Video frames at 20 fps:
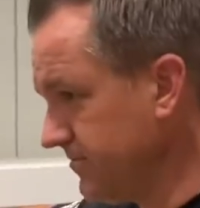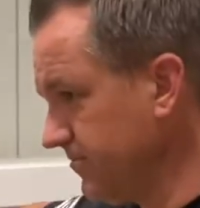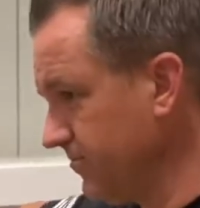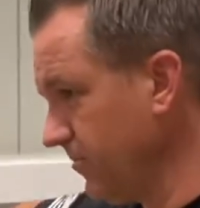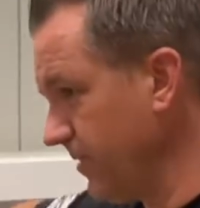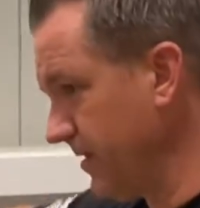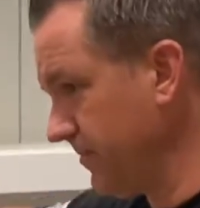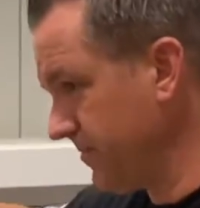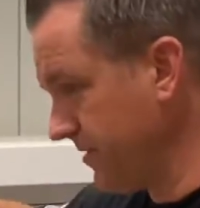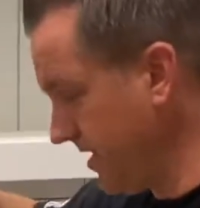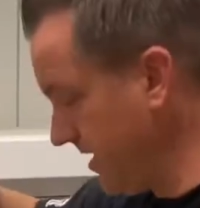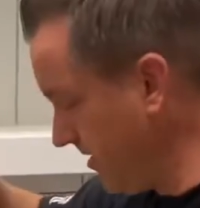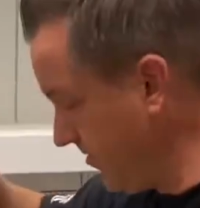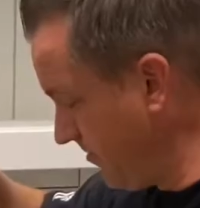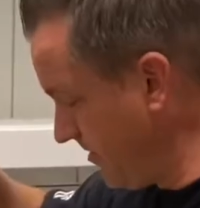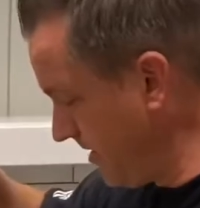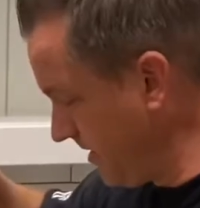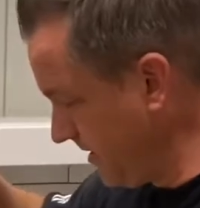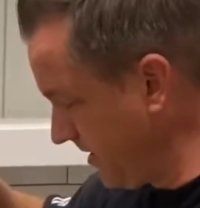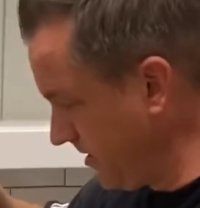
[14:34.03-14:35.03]
wiped down,
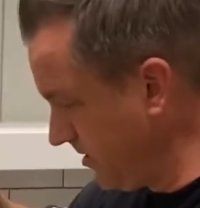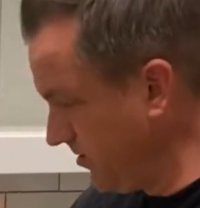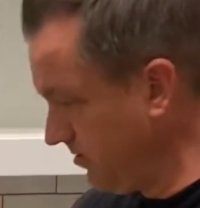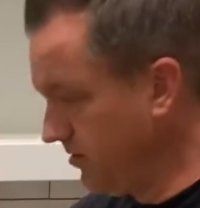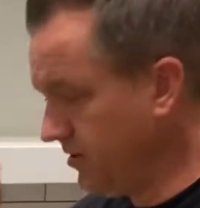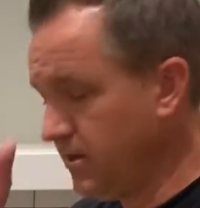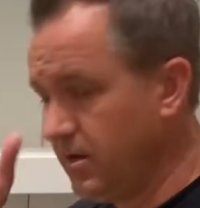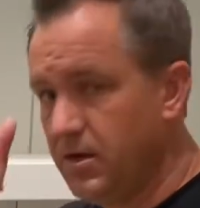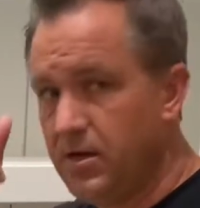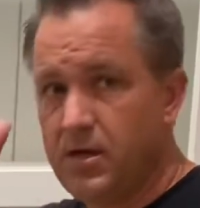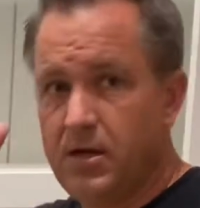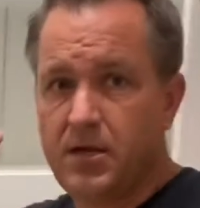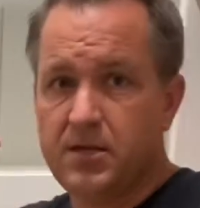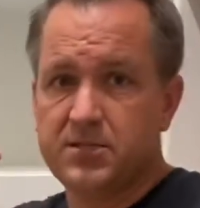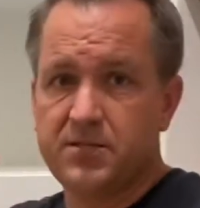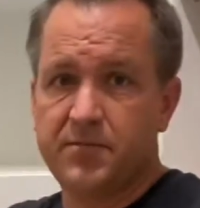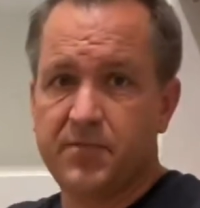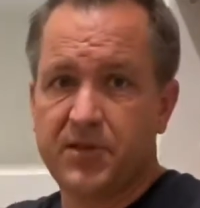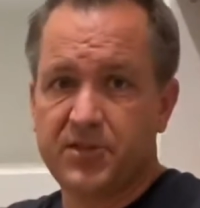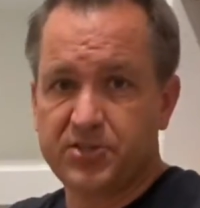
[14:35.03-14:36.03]
ready to go. Some
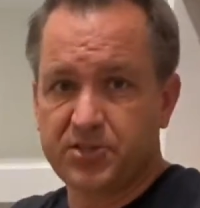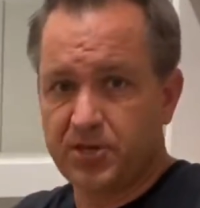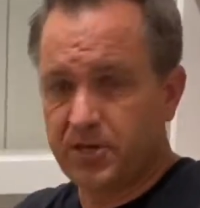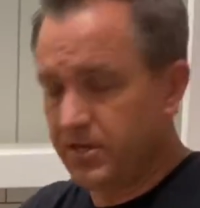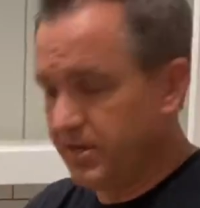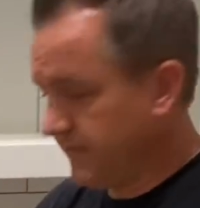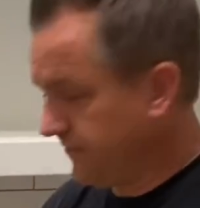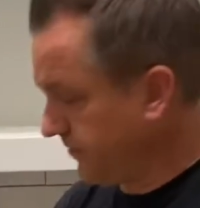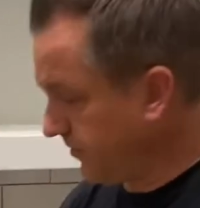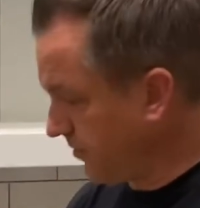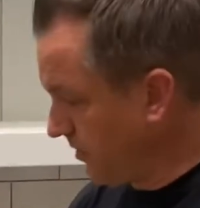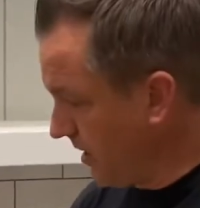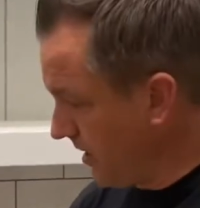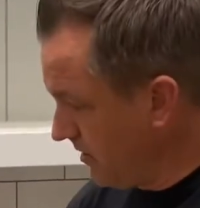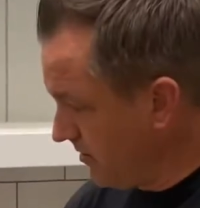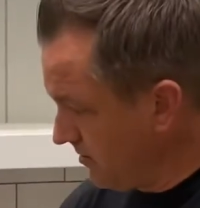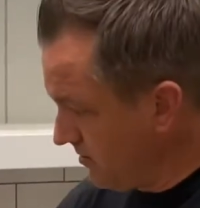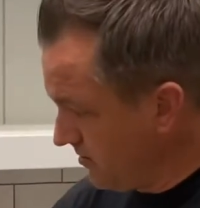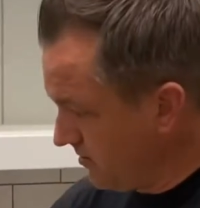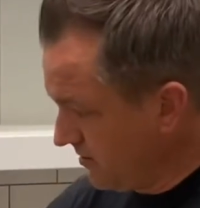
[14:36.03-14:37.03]
things you're gonna need for grout.
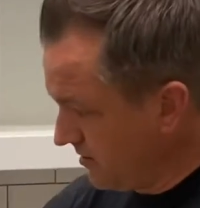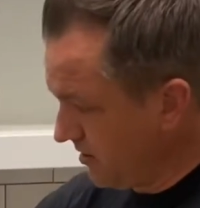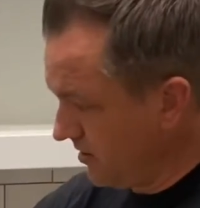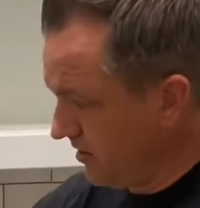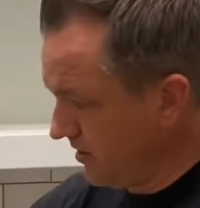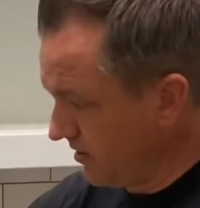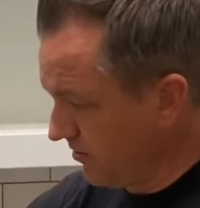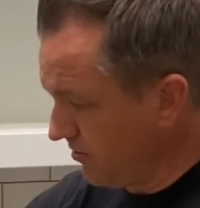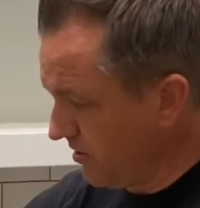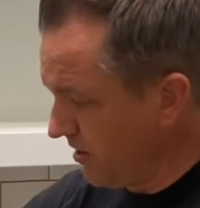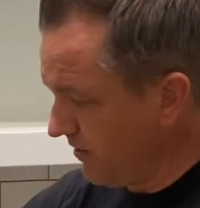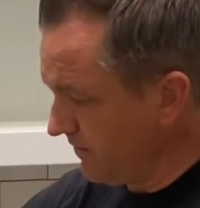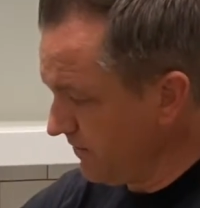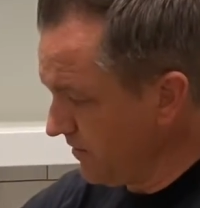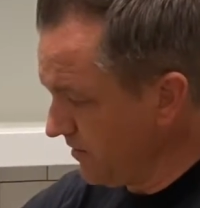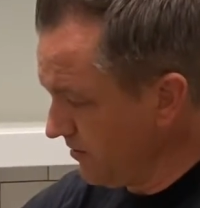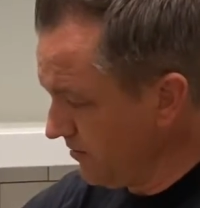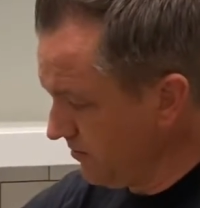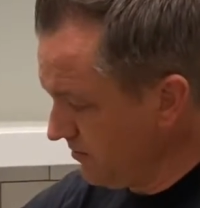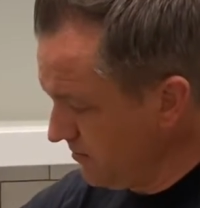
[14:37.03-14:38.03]
You're gonna need a grout
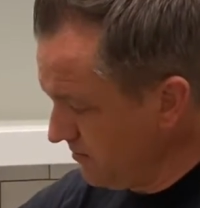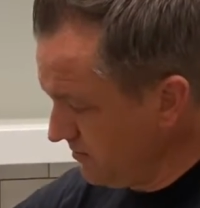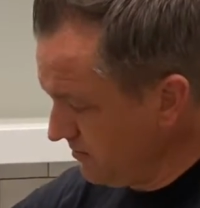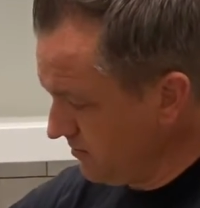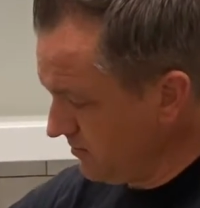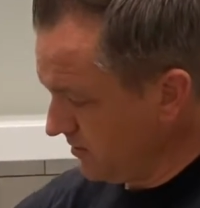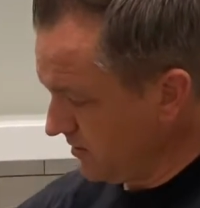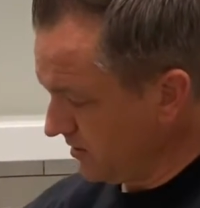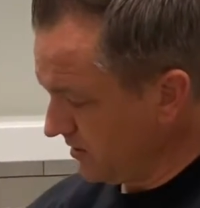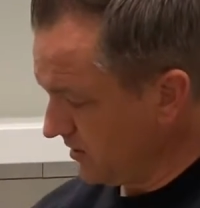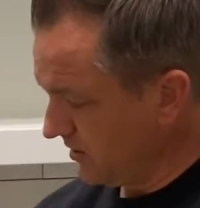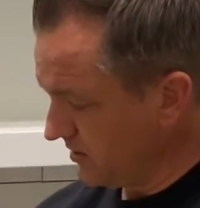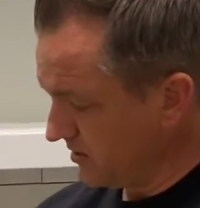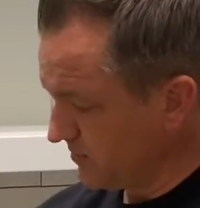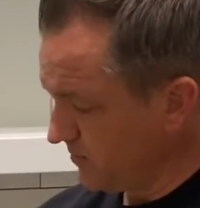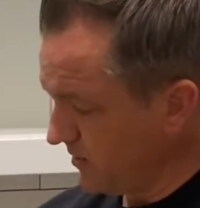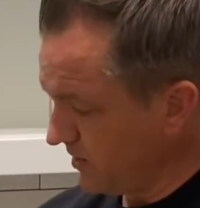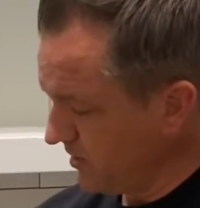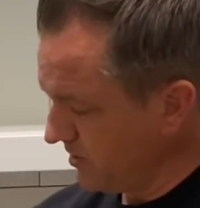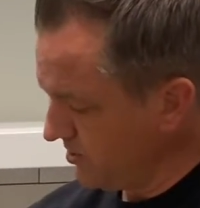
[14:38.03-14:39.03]
float, you're gonna need a
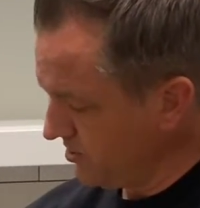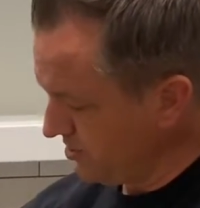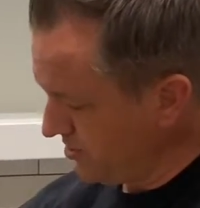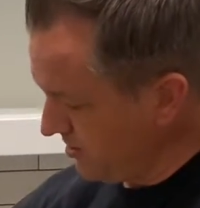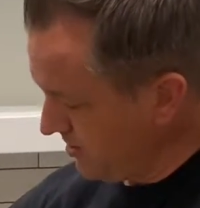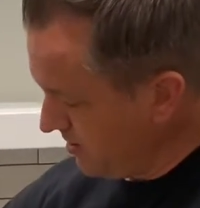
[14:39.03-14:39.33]
sponge,